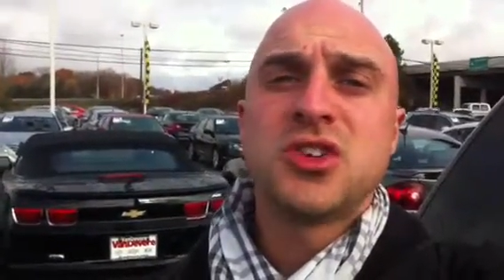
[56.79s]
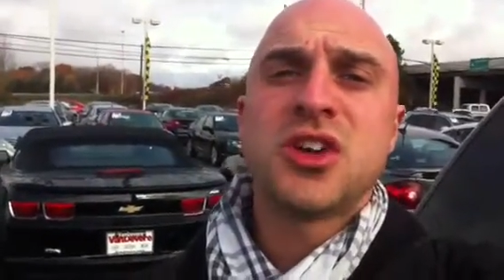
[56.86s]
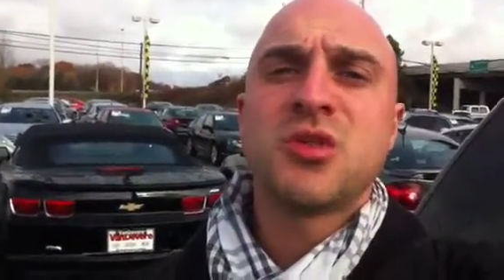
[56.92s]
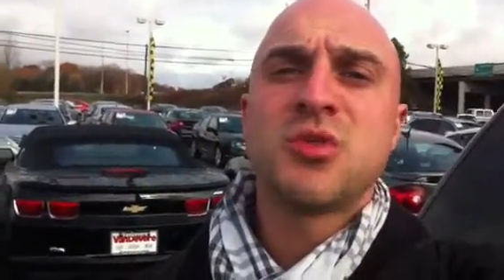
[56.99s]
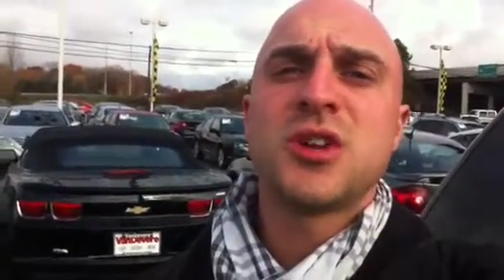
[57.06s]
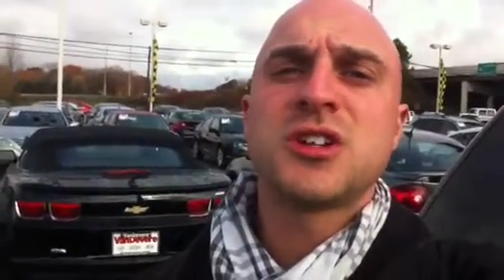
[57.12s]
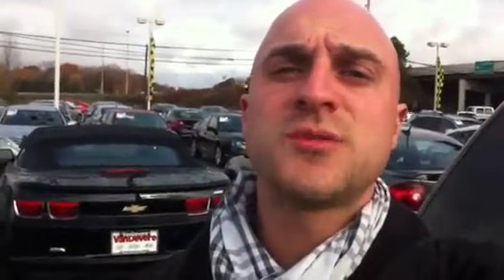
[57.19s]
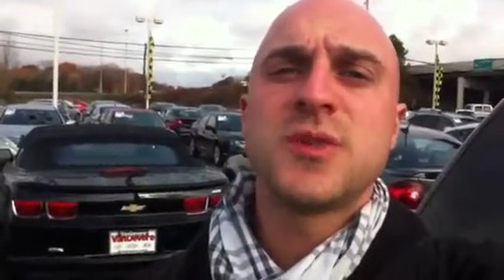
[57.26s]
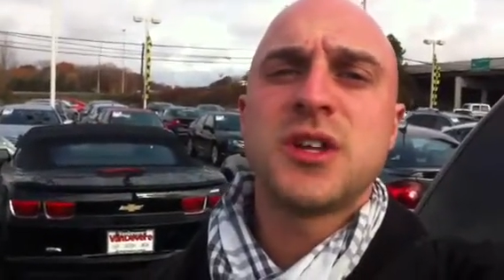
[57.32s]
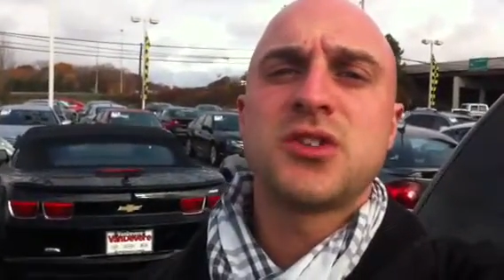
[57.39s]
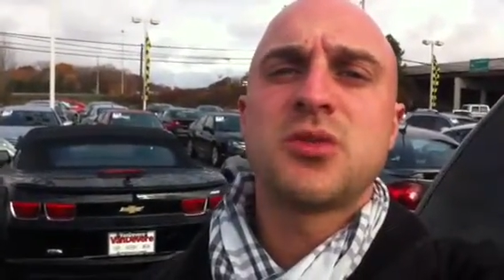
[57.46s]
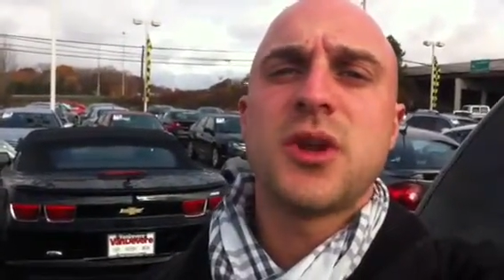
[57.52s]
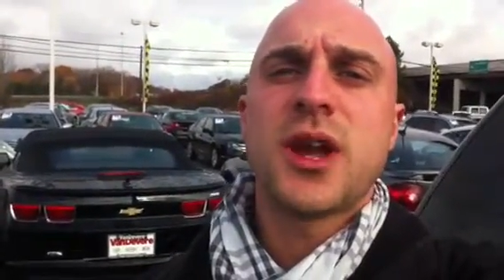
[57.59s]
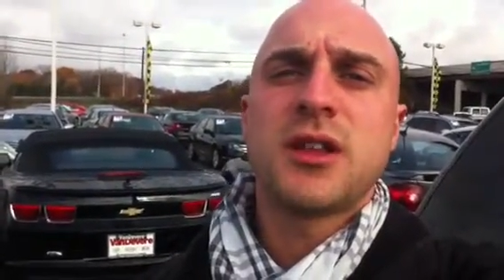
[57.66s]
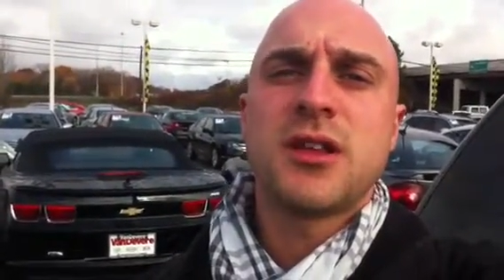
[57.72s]
you can reach me
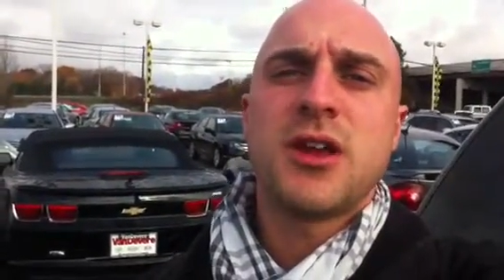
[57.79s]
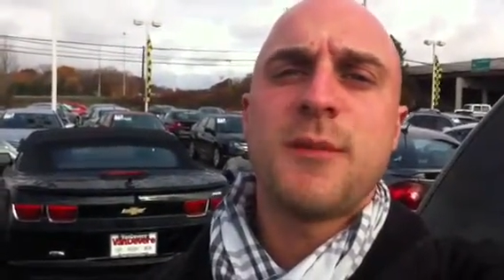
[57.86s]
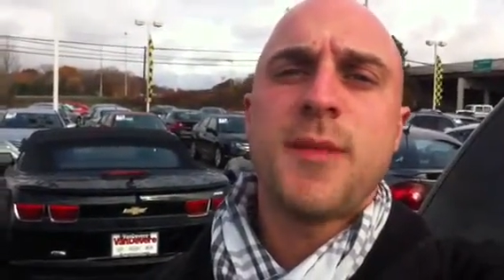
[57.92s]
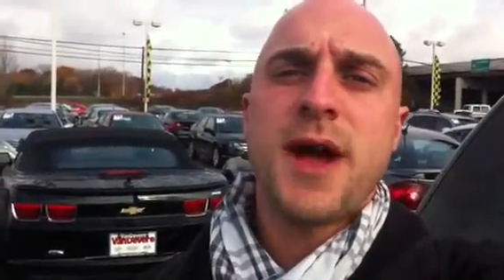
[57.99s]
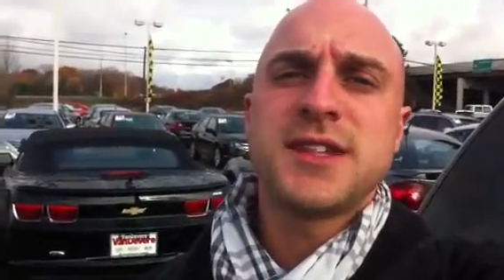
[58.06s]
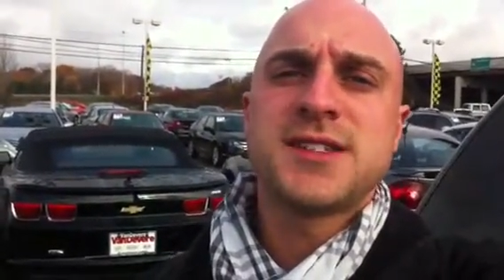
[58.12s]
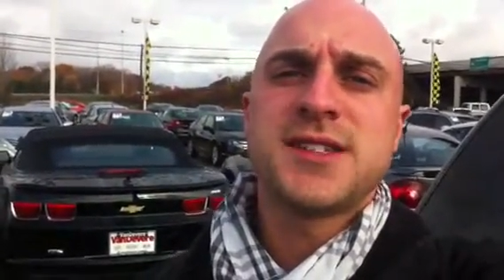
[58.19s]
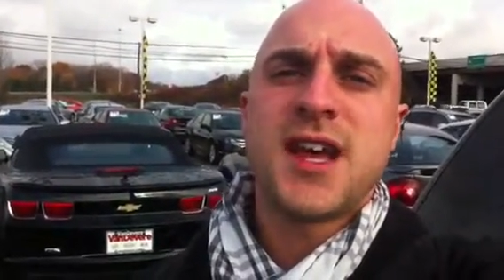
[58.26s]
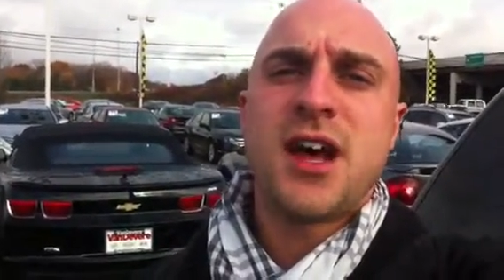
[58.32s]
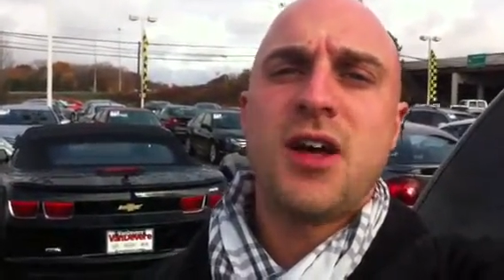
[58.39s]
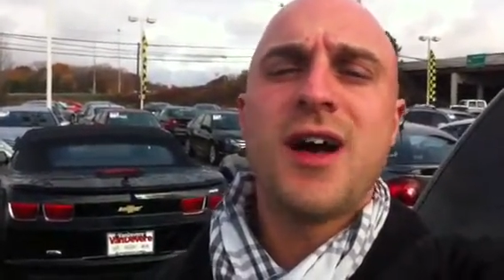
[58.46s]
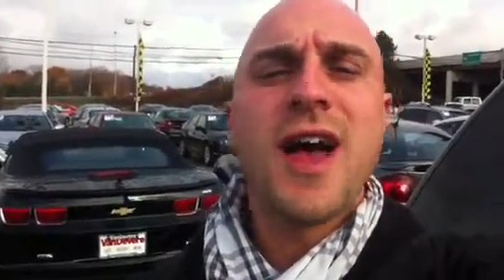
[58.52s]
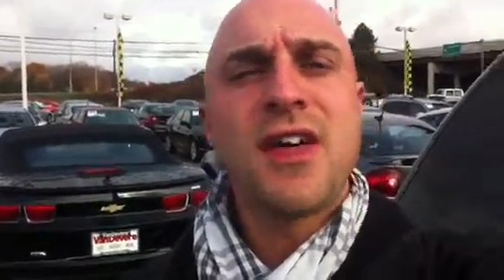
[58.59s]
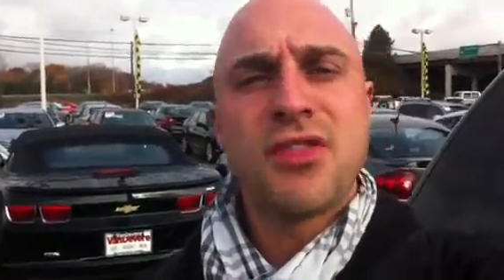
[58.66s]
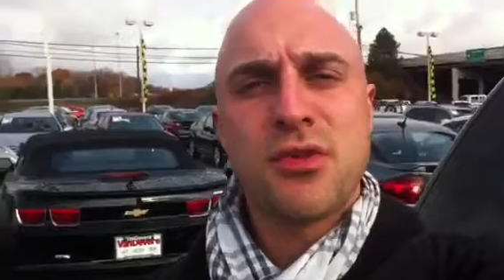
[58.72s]
directly on my
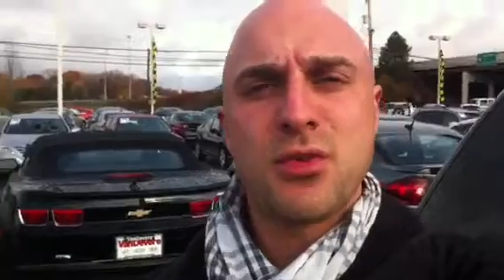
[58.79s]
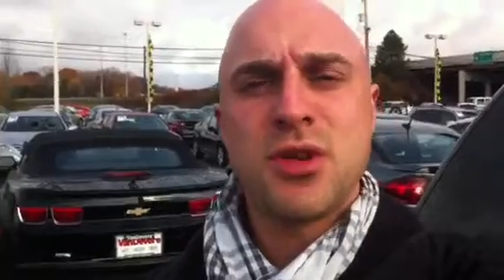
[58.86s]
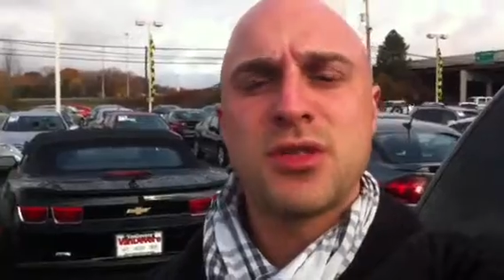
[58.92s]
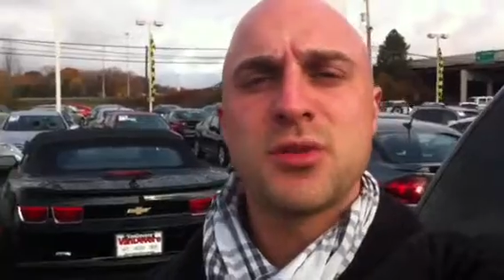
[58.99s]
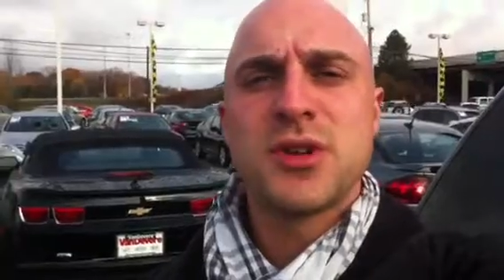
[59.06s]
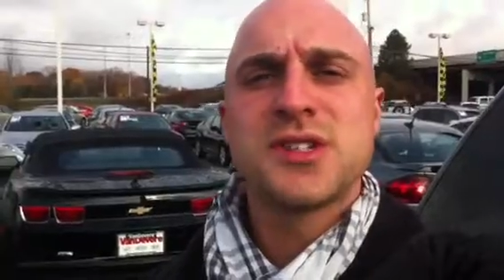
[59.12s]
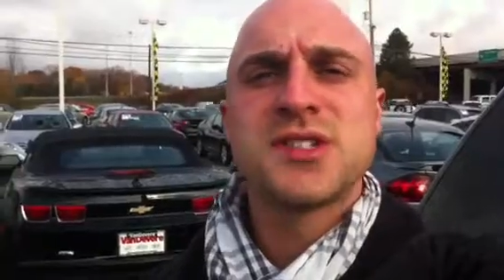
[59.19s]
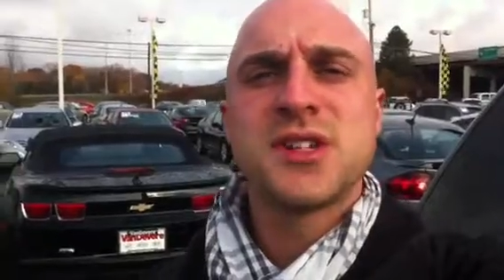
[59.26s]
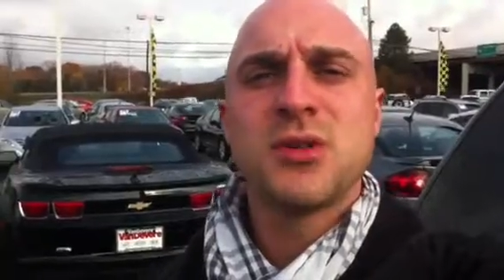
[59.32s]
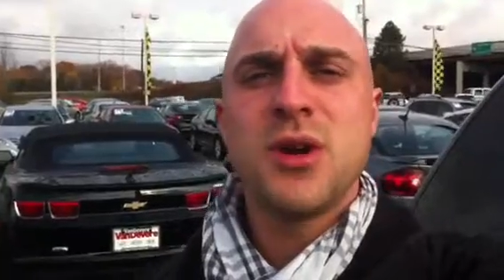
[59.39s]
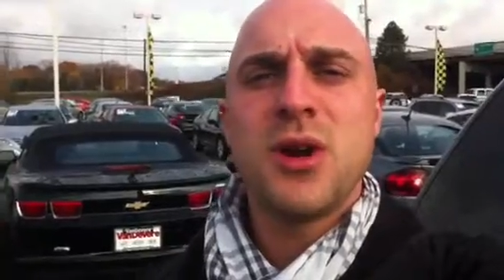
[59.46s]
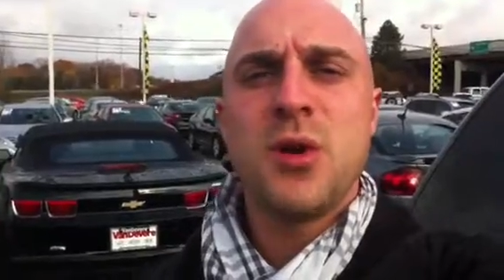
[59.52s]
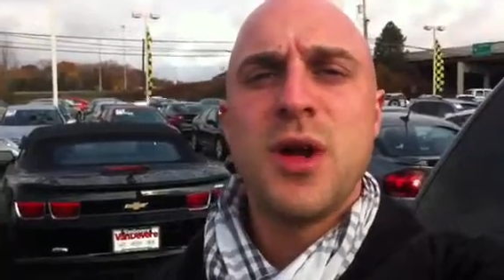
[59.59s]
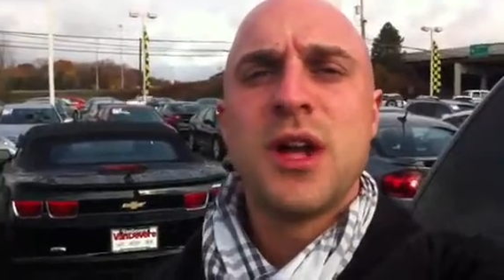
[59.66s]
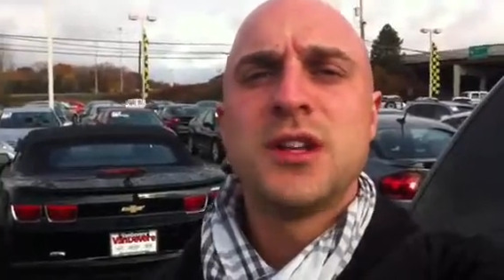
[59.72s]
cell at
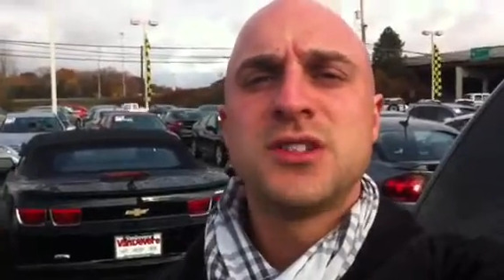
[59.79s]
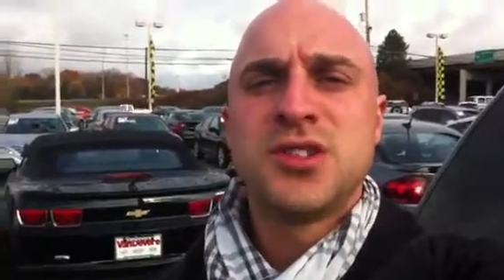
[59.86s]
330